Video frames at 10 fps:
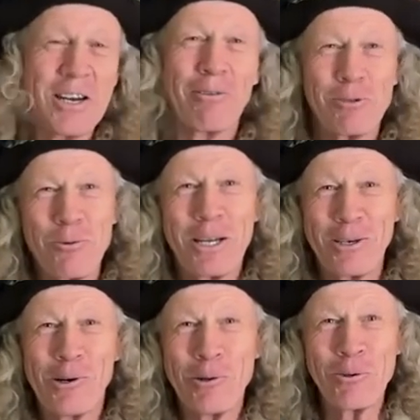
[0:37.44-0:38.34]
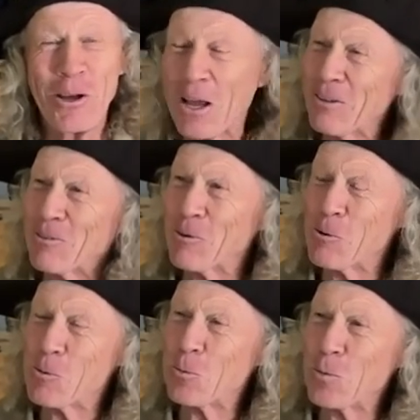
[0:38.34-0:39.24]
night was really cold,
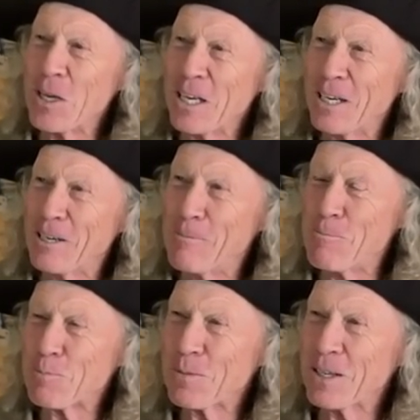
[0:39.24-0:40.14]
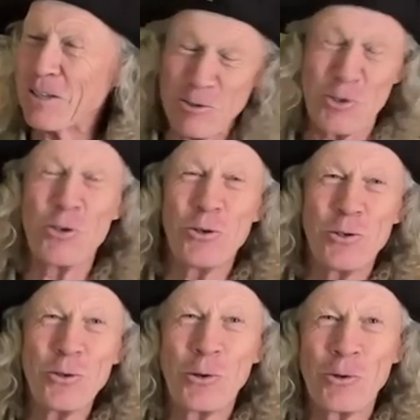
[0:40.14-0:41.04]
so we um, it's too
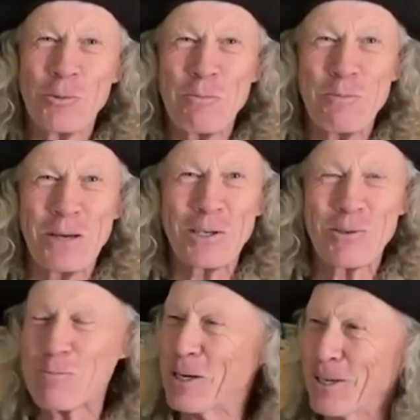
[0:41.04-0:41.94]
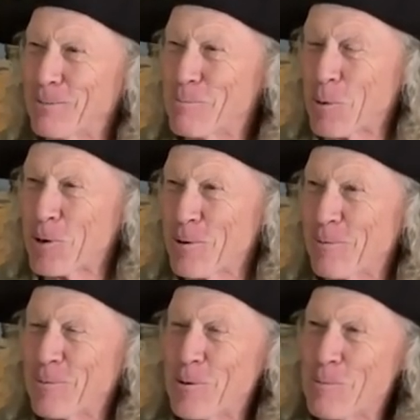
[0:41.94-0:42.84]
too cold to mix uh, mortar
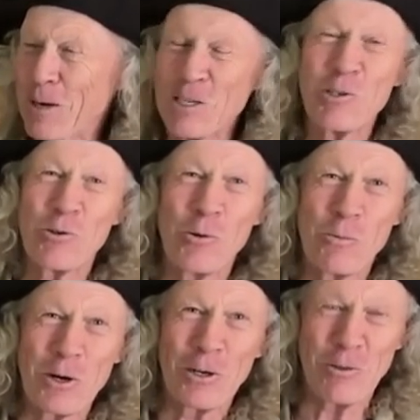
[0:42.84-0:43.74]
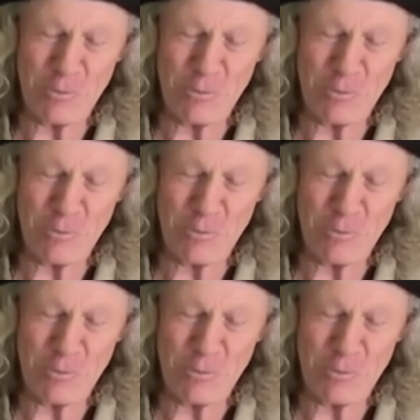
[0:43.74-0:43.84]
for my stonework on the